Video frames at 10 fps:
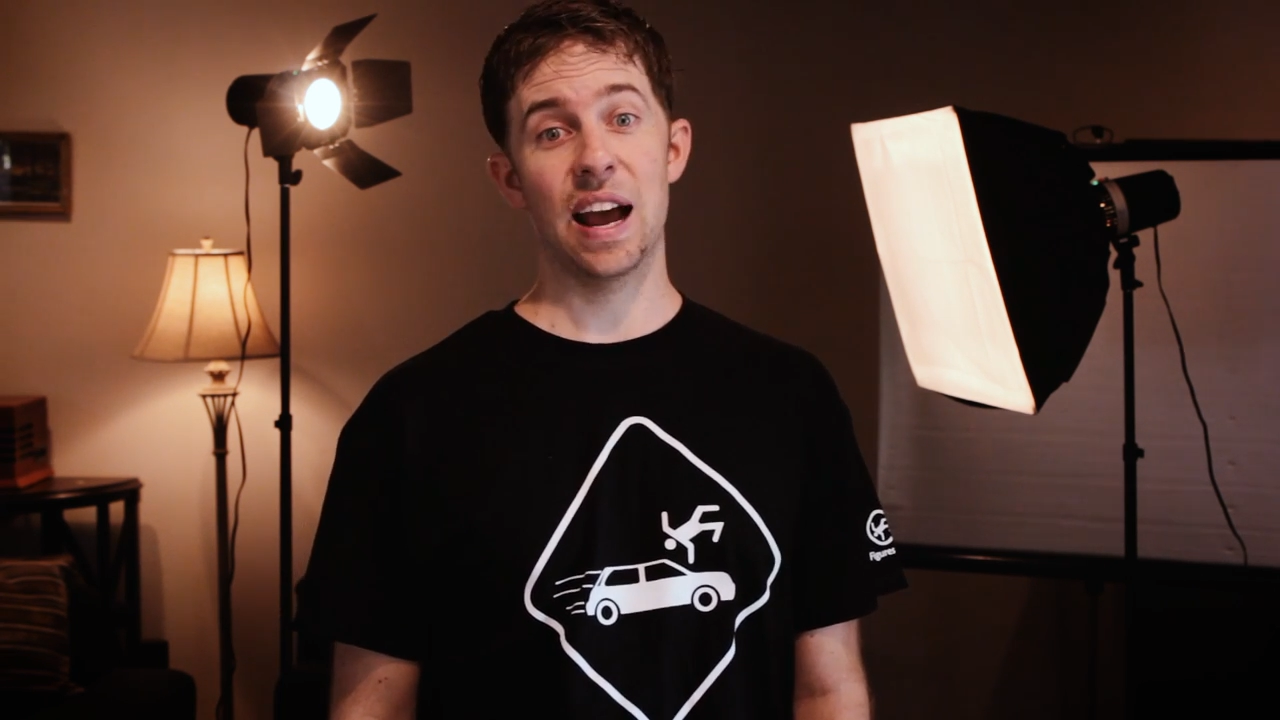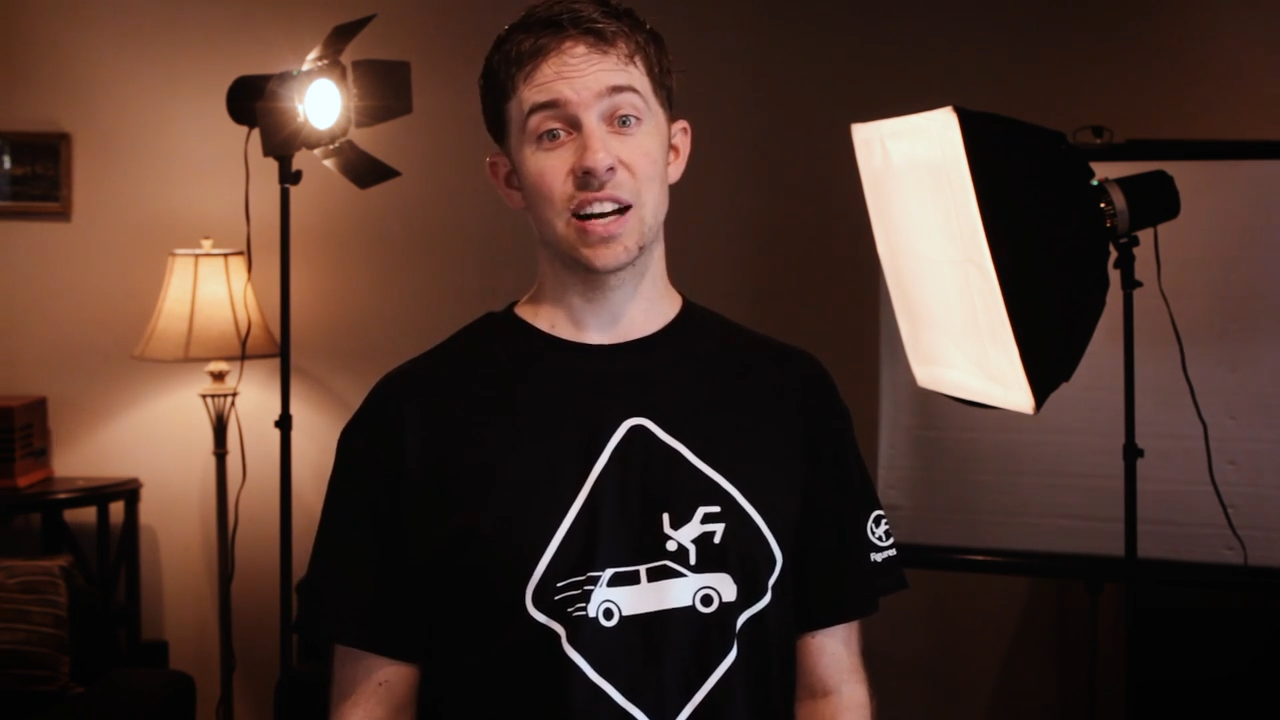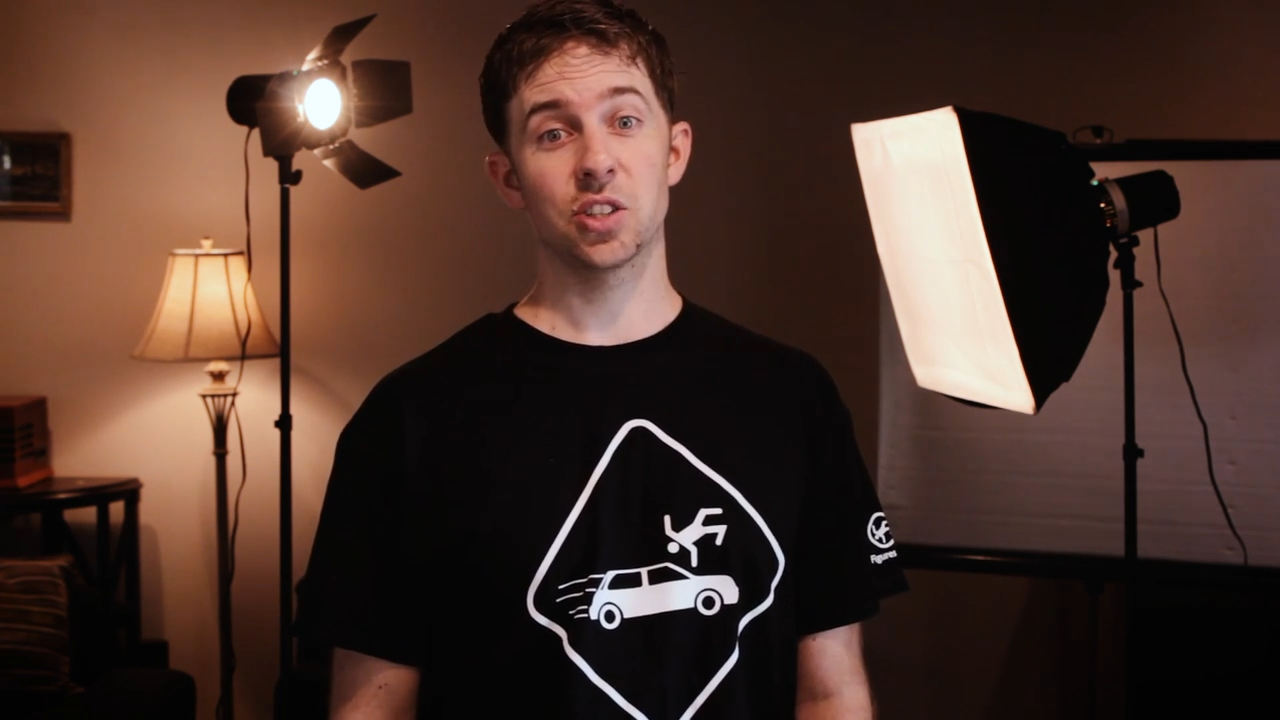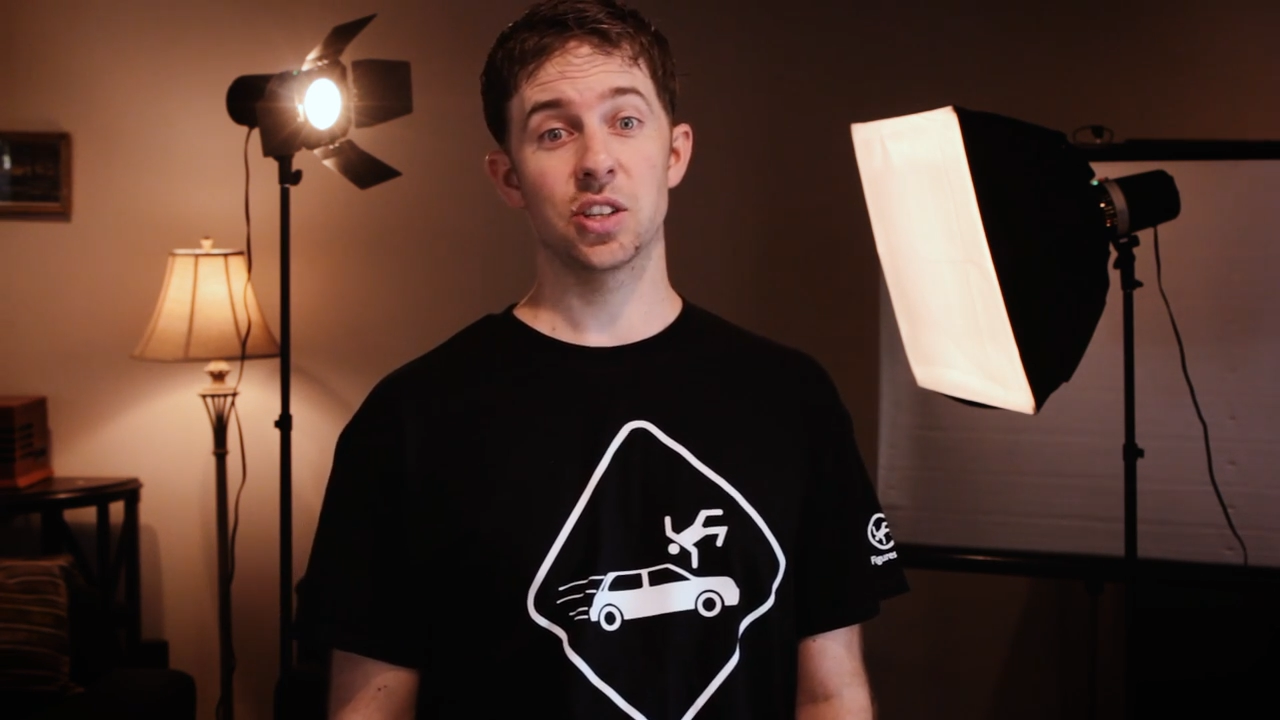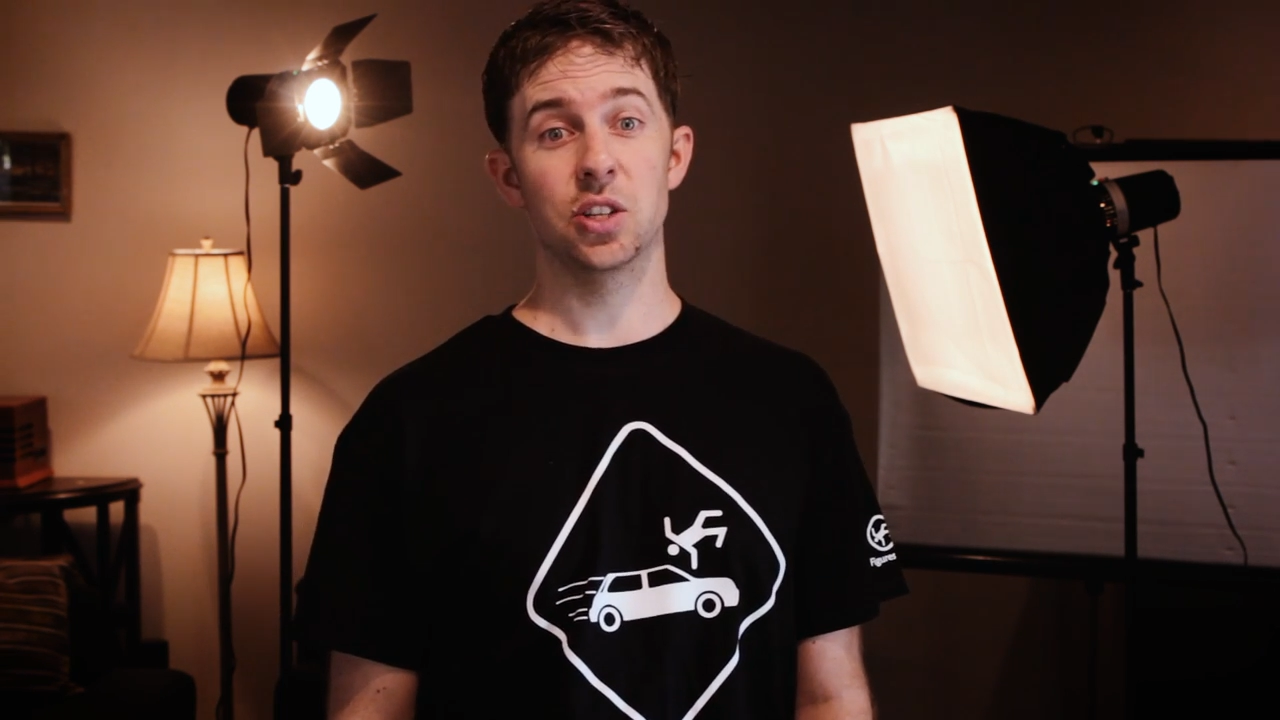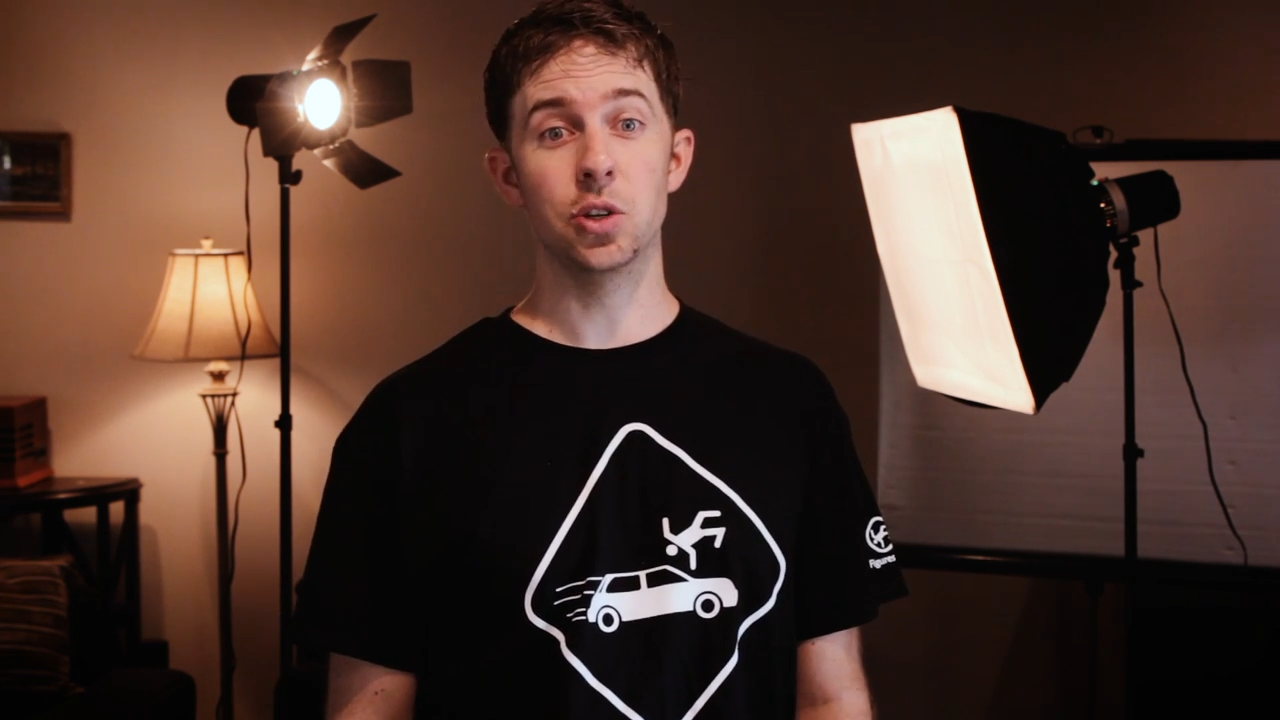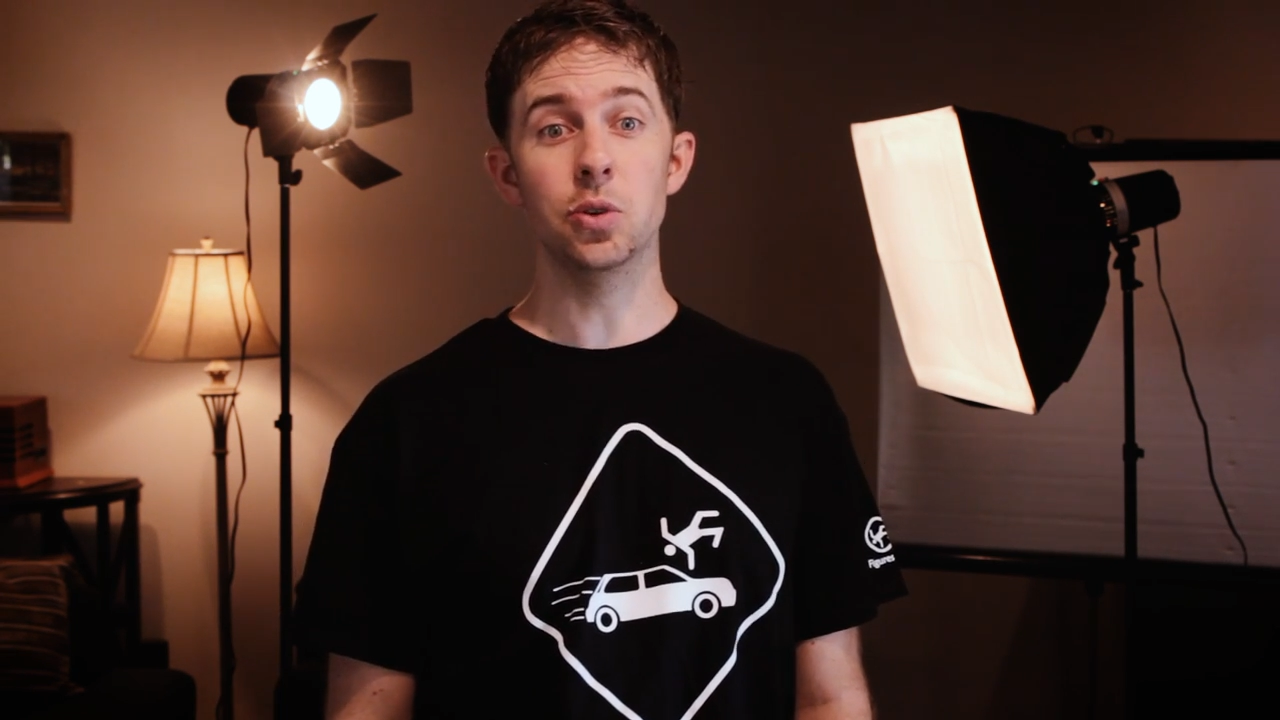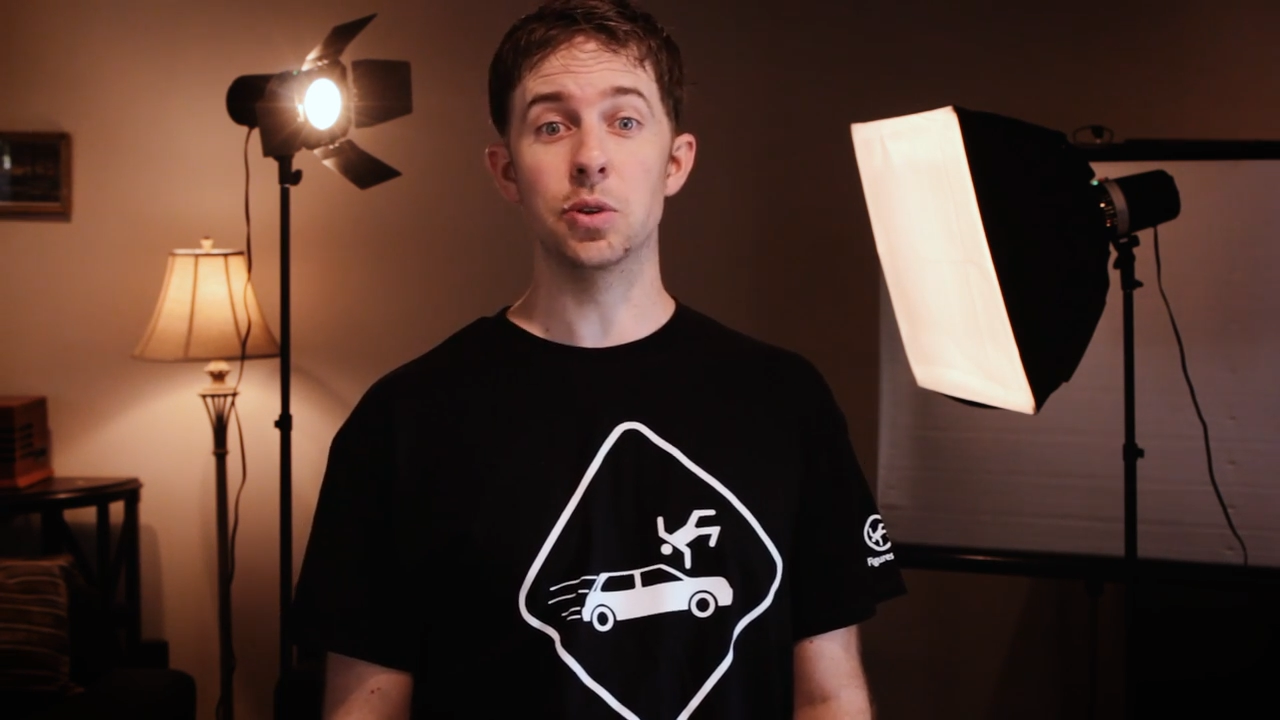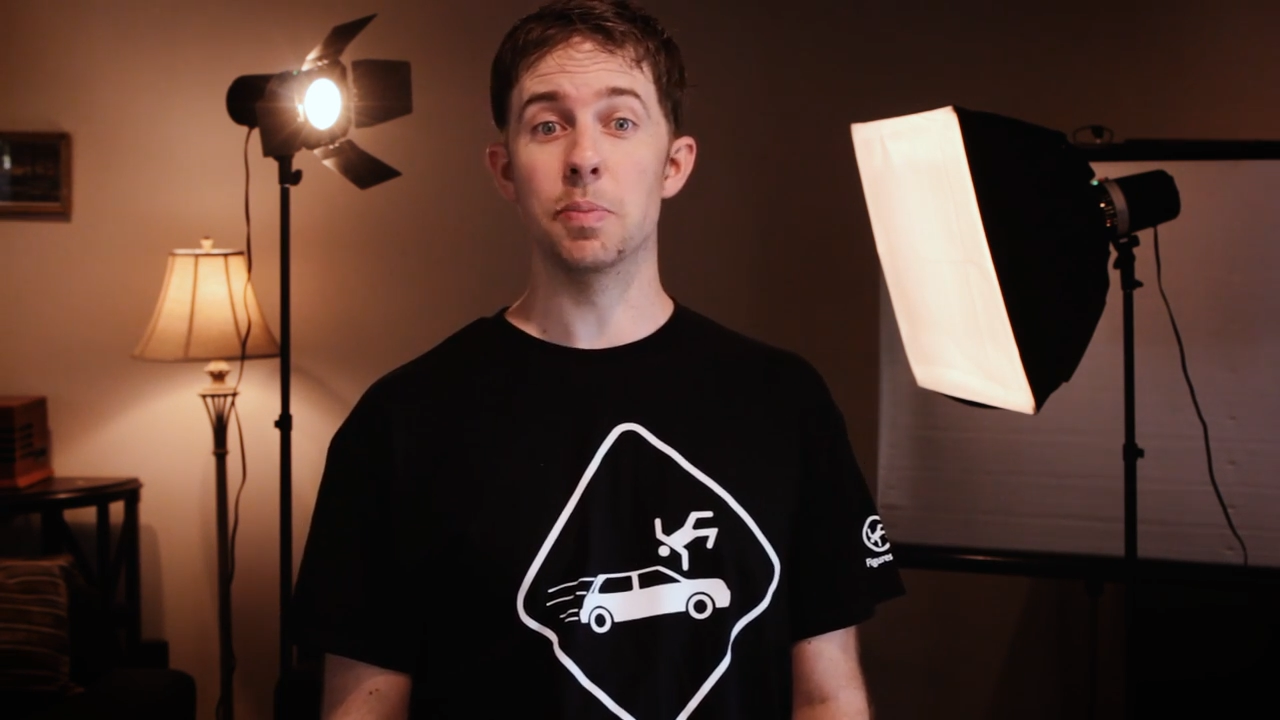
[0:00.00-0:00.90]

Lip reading: actually do